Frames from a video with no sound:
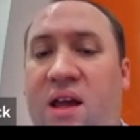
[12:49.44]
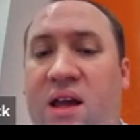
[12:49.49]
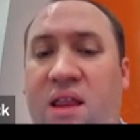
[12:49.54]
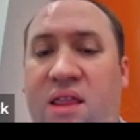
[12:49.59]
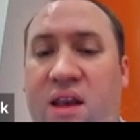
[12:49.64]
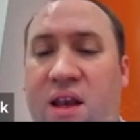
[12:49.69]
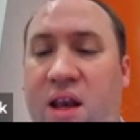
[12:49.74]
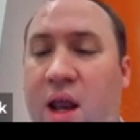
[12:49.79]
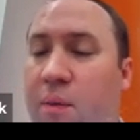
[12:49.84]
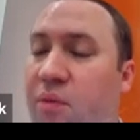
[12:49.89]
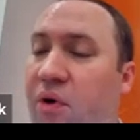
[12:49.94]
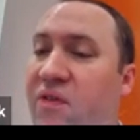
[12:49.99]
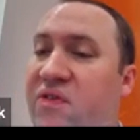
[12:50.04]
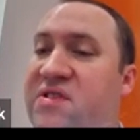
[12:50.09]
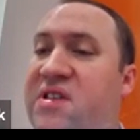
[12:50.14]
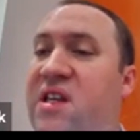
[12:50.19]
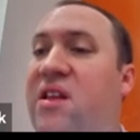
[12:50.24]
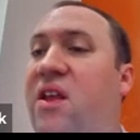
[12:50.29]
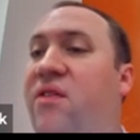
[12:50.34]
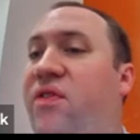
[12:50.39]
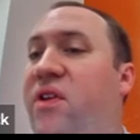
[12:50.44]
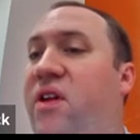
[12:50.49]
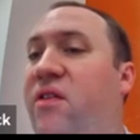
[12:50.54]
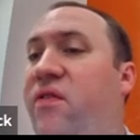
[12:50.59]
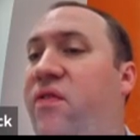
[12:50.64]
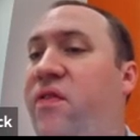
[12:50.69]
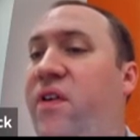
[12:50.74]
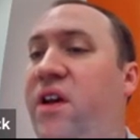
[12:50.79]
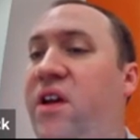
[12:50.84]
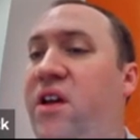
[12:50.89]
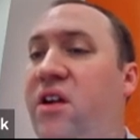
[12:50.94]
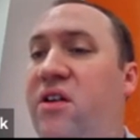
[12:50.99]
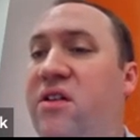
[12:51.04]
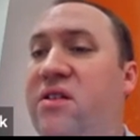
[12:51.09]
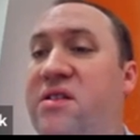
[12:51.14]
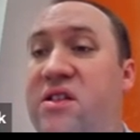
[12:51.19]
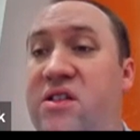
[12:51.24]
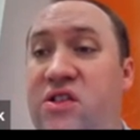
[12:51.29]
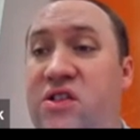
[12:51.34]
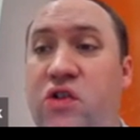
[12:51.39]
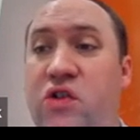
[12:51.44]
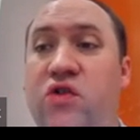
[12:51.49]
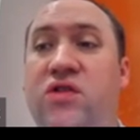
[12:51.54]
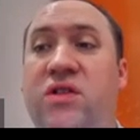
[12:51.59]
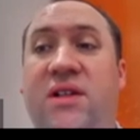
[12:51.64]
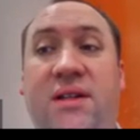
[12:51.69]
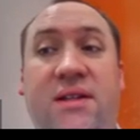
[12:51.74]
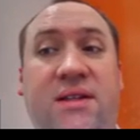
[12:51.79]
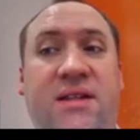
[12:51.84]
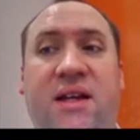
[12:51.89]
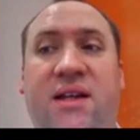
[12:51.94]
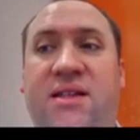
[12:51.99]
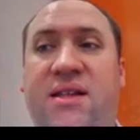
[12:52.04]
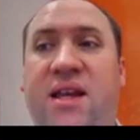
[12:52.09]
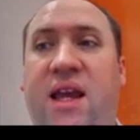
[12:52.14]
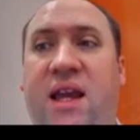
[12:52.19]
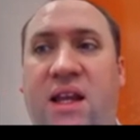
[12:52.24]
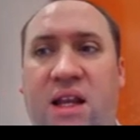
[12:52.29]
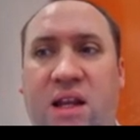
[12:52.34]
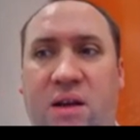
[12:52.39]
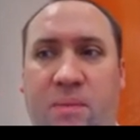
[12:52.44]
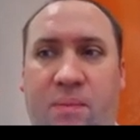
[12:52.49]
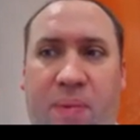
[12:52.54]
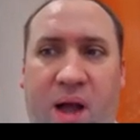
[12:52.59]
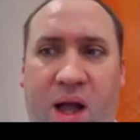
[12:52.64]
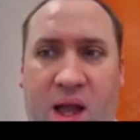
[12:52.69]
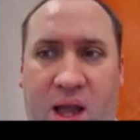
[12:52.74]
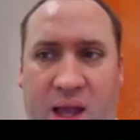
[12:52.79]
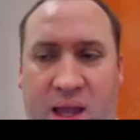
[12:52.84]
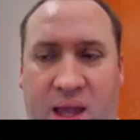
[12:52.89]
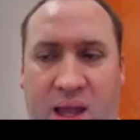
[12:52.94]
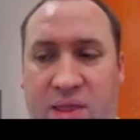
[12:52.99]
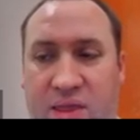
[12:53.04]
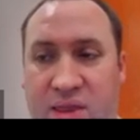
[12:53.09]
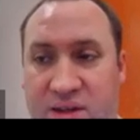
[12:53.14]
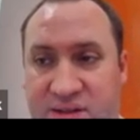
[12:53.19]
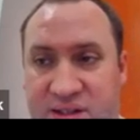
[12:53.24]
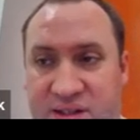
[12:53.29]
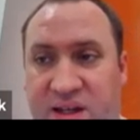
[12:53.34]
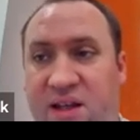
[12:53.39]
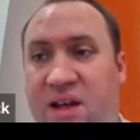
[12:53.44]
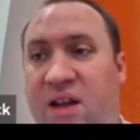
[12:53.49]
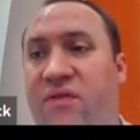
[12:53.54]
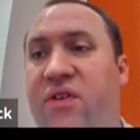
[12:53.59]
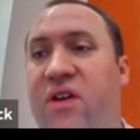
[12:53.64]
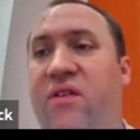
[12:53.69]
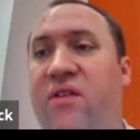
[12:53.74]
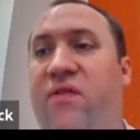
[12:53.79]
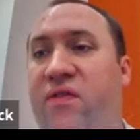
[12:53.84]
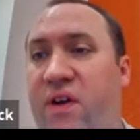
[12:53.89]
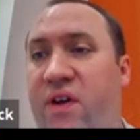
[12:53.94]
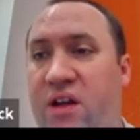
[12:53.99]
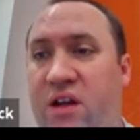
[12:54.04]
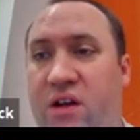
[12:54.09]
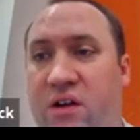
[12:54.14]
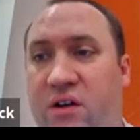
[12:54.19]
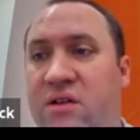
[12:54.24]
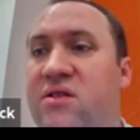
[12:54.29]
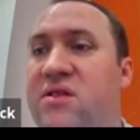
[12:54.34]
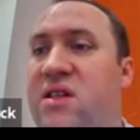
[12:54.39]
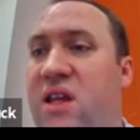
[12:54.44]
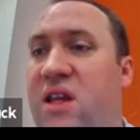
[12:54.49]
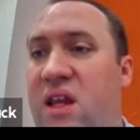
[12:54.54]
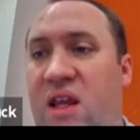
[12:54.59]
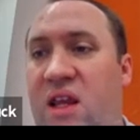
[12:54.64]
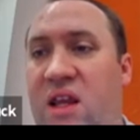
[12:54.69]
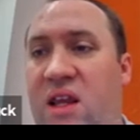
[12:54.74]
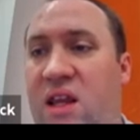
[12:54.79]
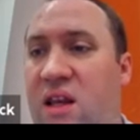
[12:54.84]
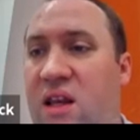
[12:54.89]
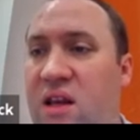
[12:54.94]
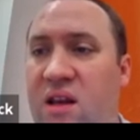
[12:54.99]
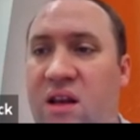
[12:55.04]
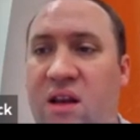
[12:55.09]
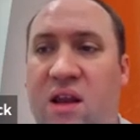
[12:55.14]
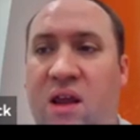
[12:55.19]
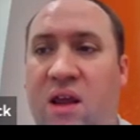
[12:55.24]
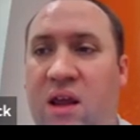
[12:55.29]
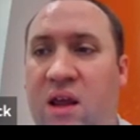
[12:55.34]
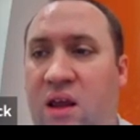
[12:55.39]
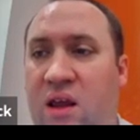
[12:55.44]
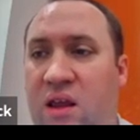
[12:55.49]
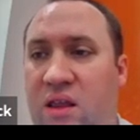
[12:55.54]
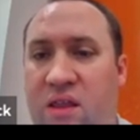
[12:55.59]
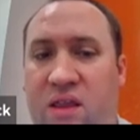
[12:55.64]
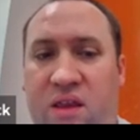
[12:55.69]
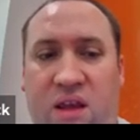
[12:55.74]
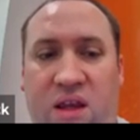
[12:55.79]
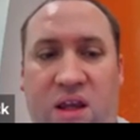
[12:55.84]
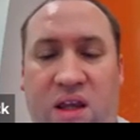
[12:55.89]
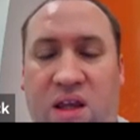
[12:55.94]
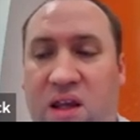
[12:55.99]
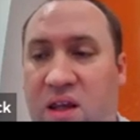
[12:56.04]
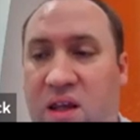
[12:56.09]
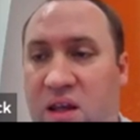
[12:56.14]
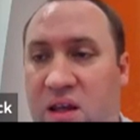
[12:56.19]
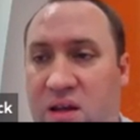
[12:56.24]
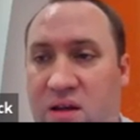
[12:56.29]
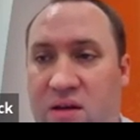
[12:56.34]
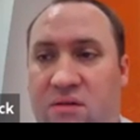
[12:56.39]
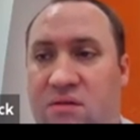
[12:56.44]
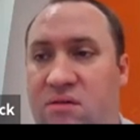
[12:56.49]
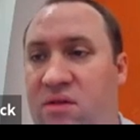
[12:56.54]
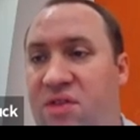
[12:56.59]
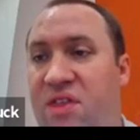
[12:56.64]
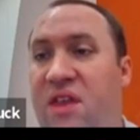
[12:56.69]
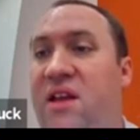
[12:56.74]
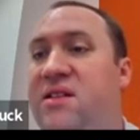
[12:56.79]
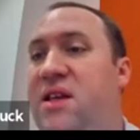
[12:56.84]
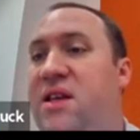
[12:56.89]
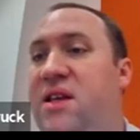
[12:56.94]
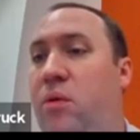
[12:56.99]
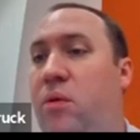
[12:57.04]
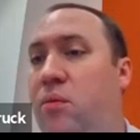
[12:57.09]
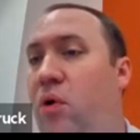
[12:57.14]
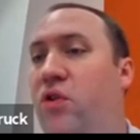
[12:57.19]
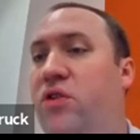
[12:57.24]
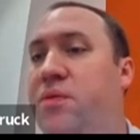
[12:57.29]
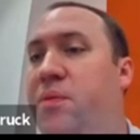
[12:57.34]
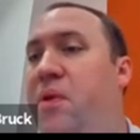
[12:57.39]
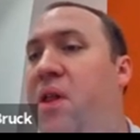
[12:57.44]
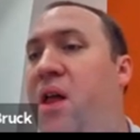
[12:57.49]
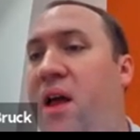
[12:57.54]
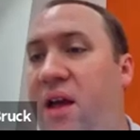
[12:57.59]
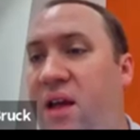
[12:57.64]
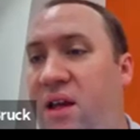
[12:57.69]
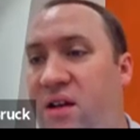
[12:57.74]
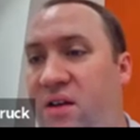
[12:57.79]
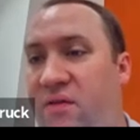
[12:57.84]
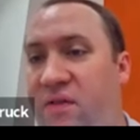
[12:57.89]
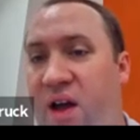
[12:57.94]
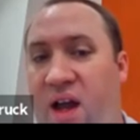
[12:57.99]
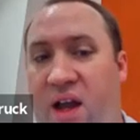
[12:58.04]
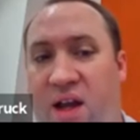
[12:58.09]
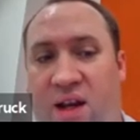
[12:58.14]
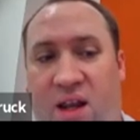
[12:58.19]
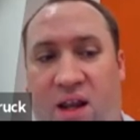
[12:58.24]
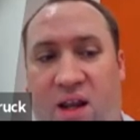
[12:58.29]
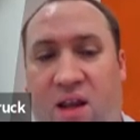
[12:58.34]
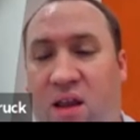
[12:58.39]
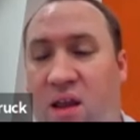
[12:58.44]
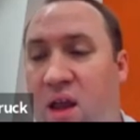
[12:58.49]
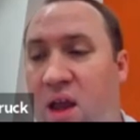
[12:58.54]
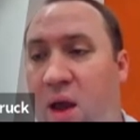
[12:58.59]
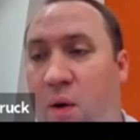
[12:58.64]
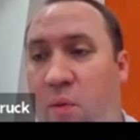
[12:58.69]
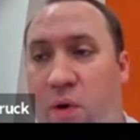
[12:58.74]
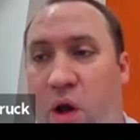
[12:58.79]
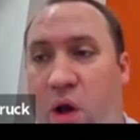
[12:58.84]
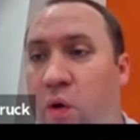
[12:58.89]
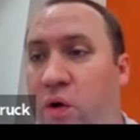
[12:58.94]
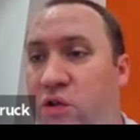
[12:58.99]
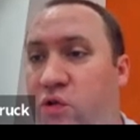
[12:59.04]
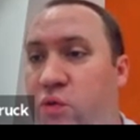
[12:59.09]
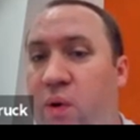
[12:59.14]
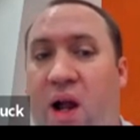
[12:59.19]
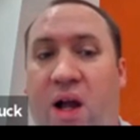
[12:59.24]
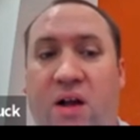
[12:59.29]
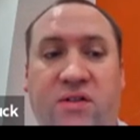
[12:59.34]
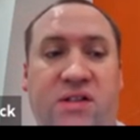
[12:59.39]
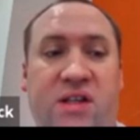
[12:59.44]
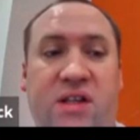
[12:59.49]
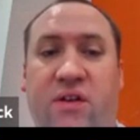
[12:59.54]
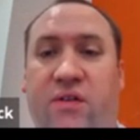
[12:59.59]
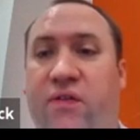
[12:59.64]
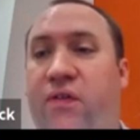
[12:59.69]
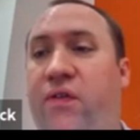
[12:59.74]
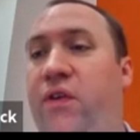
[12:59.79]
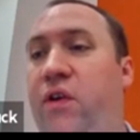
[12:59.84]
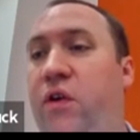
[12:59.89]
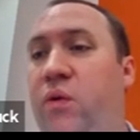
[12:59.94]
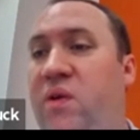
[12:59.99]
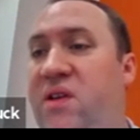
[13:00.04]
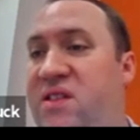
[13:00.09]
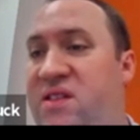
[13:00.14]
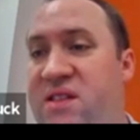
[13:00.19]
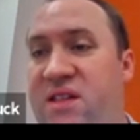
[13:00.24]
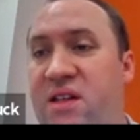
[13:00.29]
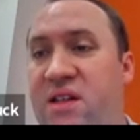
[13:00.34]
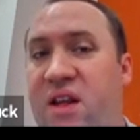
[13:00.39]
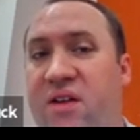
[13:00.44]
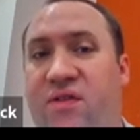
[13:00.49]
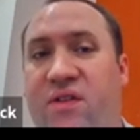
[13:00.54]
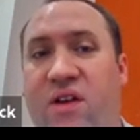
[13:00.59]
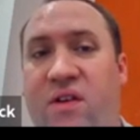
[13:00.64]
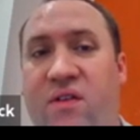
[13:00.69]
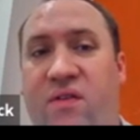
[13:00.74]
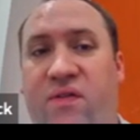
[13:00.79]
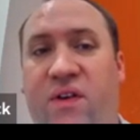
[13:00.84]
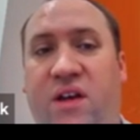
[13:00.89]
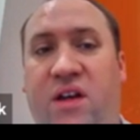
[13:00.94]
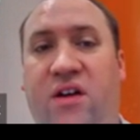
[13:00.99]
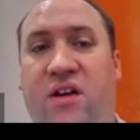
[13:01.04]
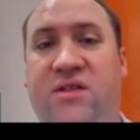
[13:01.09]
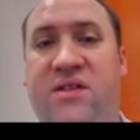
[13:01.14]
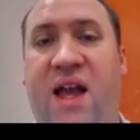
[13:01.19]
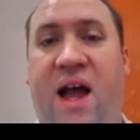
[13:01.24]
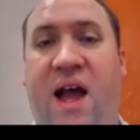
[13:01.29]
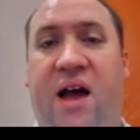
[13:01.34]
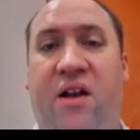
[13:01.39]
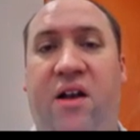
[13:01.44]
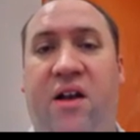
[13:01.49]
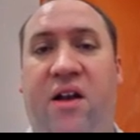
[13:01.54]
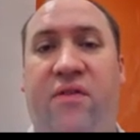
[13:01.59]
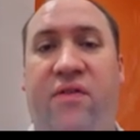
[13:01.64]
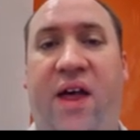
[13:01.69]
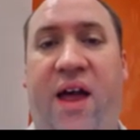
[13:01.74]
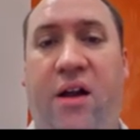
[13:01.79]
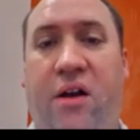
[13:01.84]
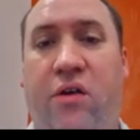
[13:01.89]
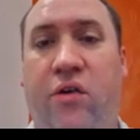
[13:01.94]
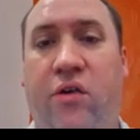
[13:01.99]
the number of significant figures is usually dictated by the significant figures in the things that we're multiplying and dividing. And we always round to the fewest significant figures out of that